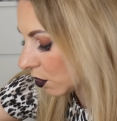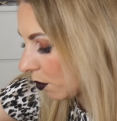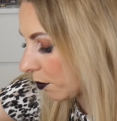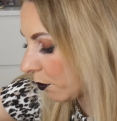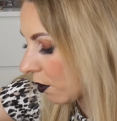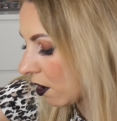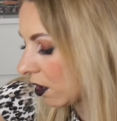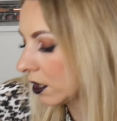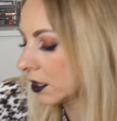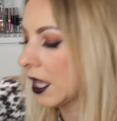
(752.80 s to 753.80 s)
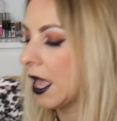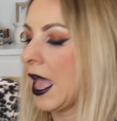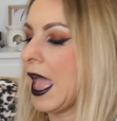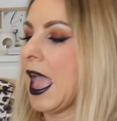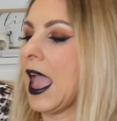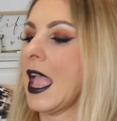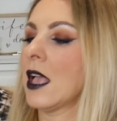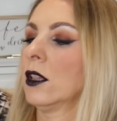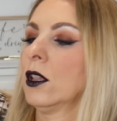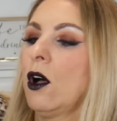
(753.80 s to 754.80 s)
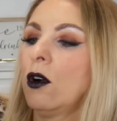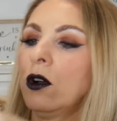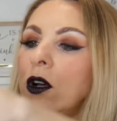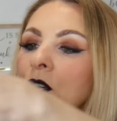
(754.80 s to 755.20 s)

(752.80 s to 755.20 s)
up was a long